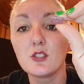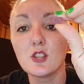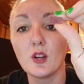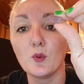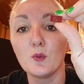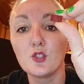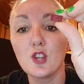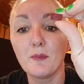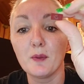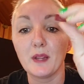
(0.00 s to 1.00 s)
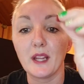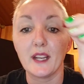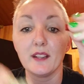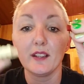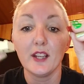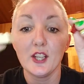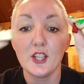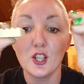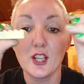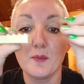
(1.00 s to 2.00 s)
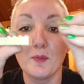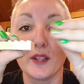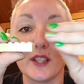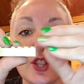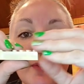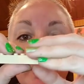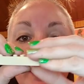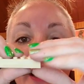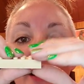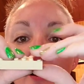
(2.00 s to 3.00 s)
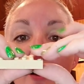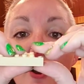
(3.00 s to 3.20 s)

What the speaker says: So, jumper plate. You're going to put the jumper plate